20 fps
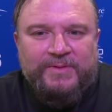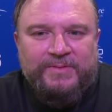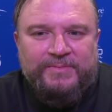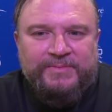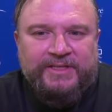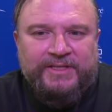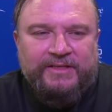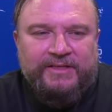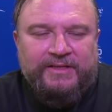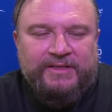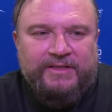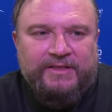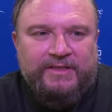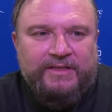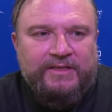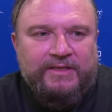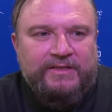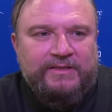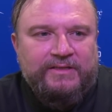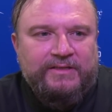I mean, I
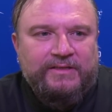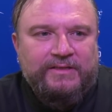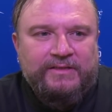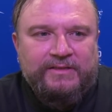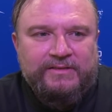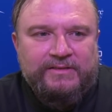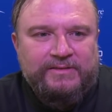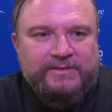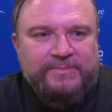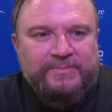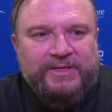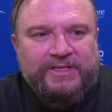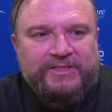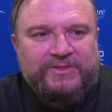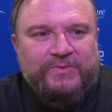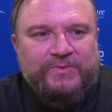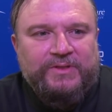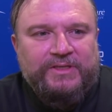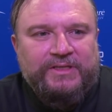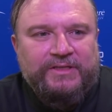think the
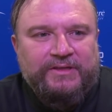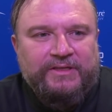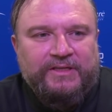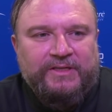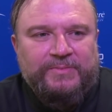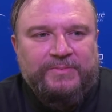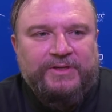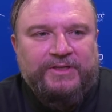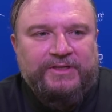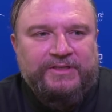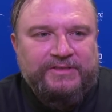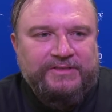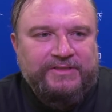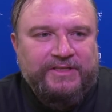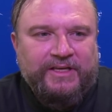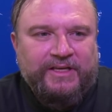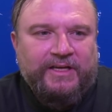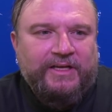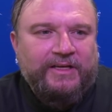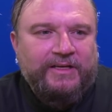best way to think about it is
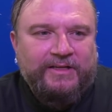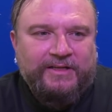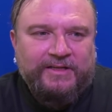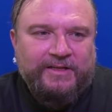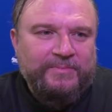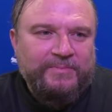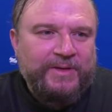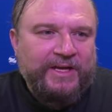like a